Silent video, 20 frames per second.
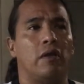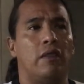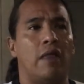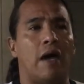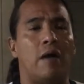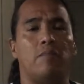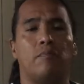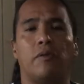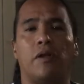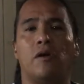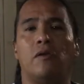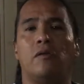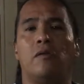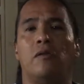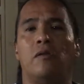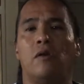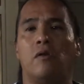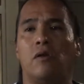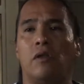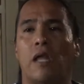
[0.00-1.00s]
that blood,
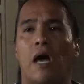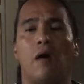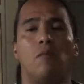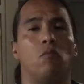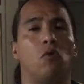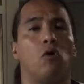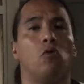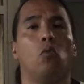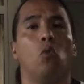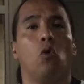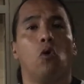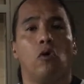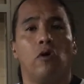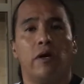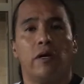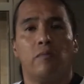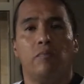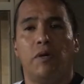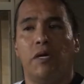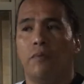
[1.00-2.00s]
they're a lot more
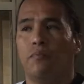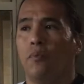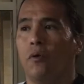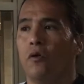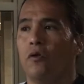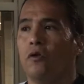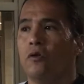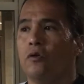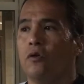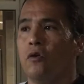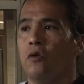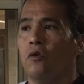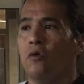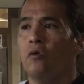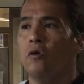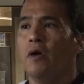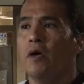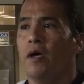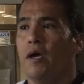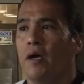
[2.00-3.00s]
warring people,
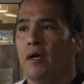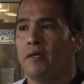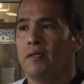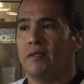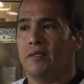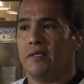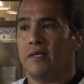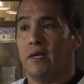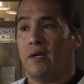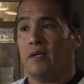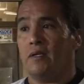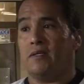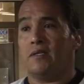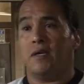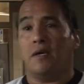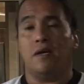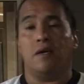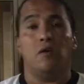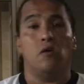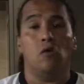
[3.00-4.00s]
and
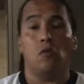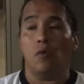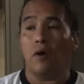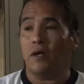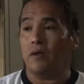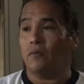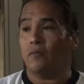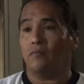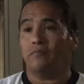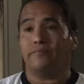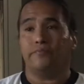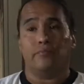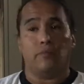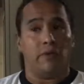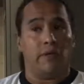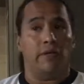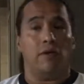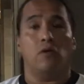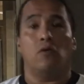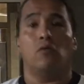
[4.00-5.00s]
saying, what,
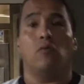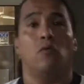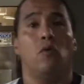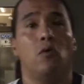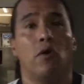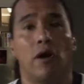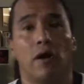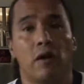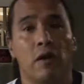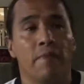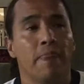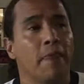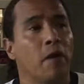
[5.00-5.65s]
we're gonna go to war.